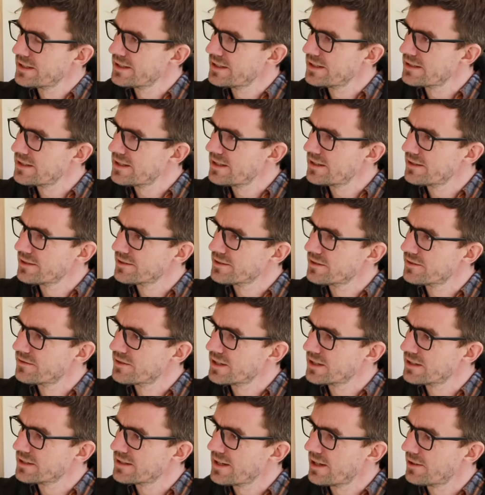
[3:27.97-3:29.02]
yet another
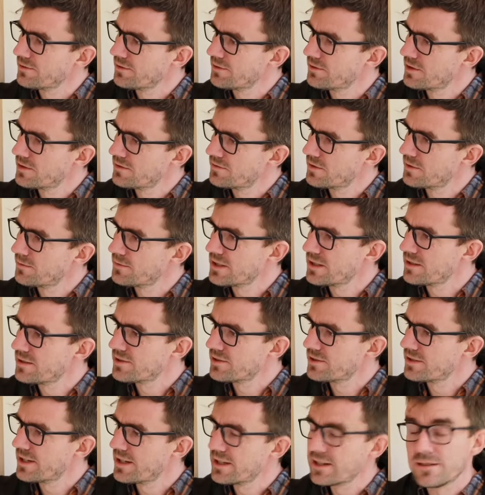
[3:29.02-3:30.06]
thing downloaded from the
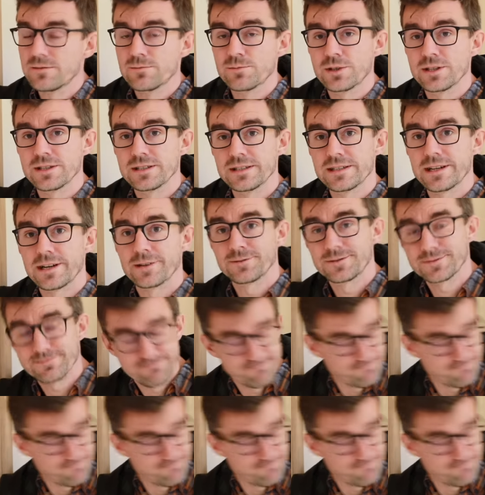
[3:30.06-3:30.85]
internet and printed out.